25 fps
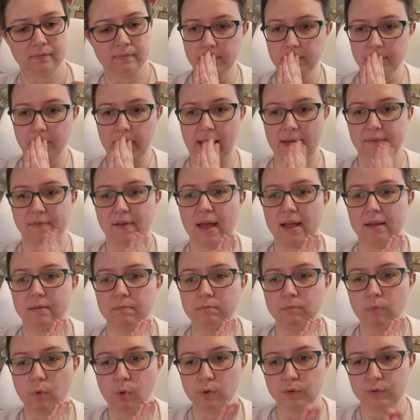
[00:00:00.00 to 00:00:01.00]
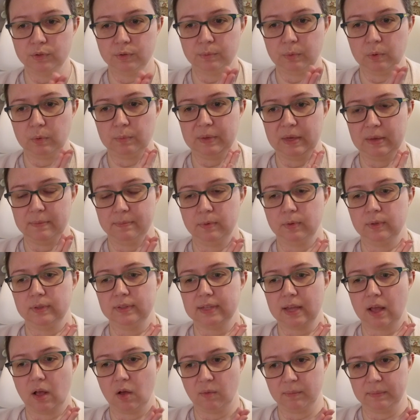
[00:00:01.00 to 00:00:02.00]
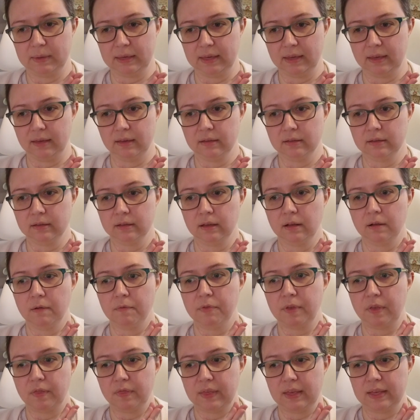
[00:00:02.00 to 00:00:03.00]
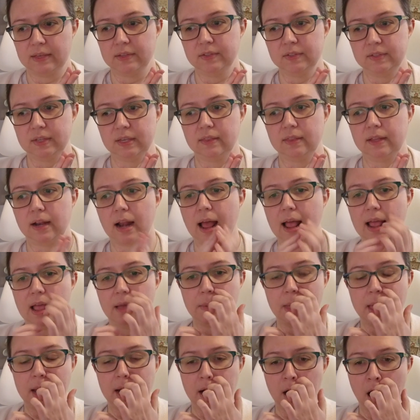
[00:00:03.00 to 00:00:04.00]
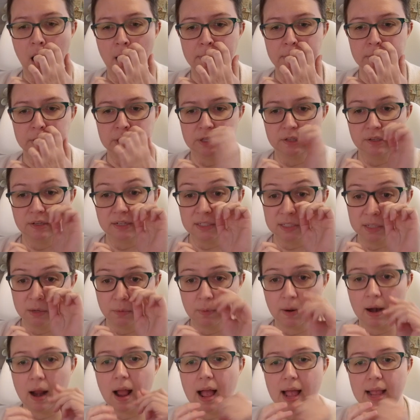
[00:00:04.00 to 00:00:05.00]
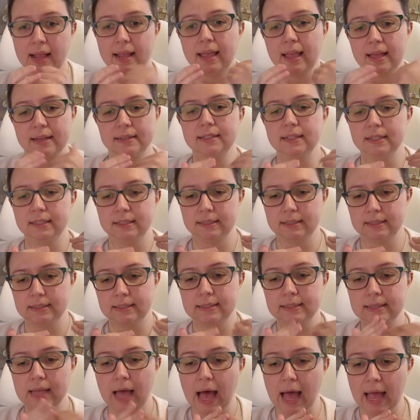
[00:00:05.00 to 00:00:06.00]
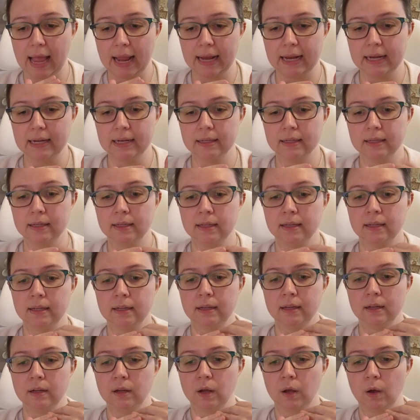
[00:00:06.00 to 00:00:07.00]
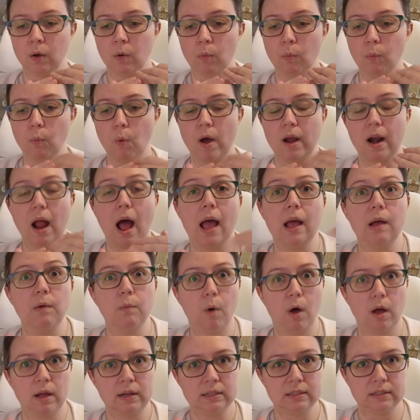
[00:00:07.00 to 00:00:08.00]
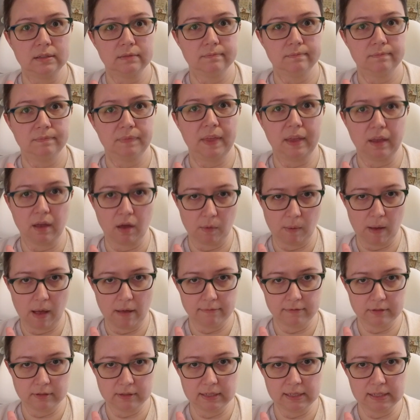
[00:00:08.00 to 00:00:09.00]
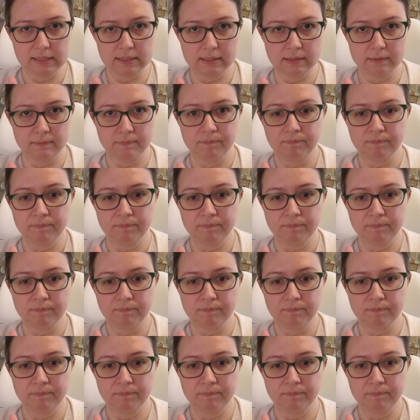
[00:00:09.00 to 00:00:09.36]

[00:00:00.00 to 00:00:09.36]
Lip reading: I've had multiple people tell me that they see that I am at an opportunity where I get to decide what I want and go after it.